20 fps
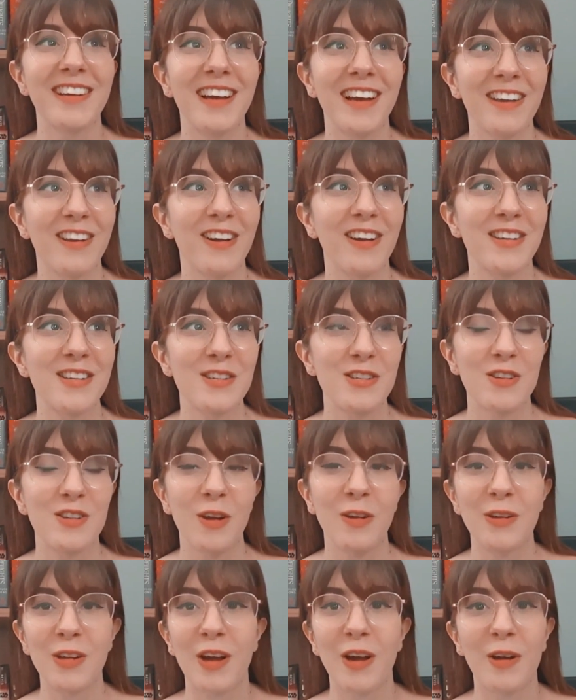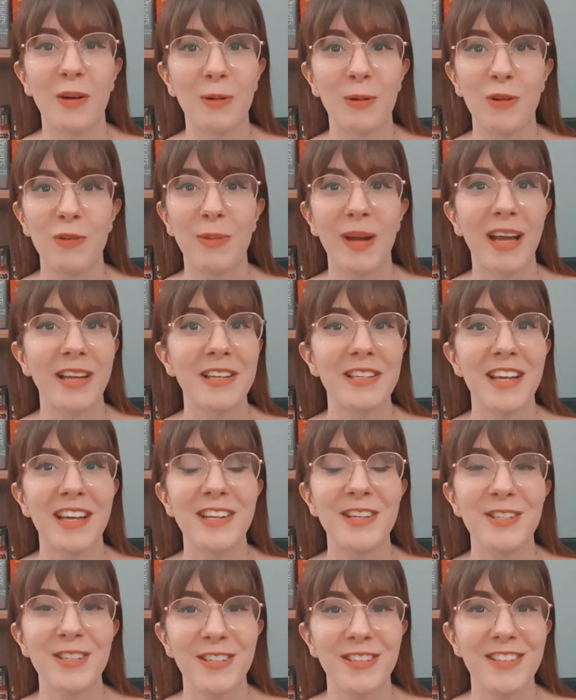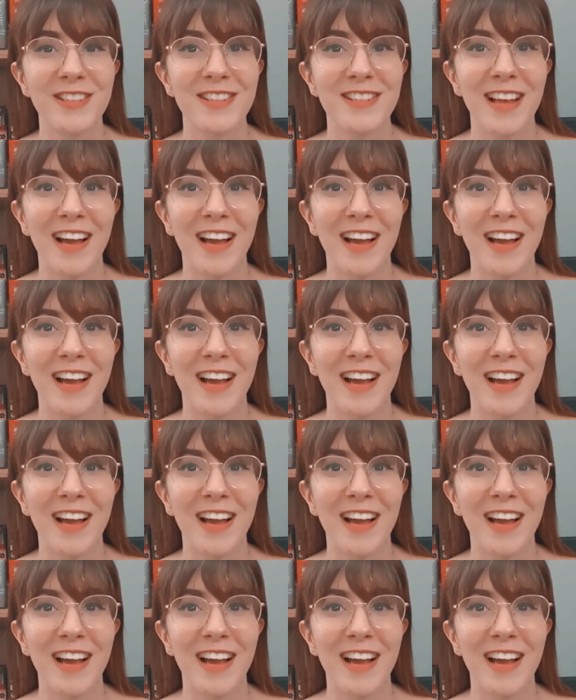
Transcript: And I showed her all of my annotations,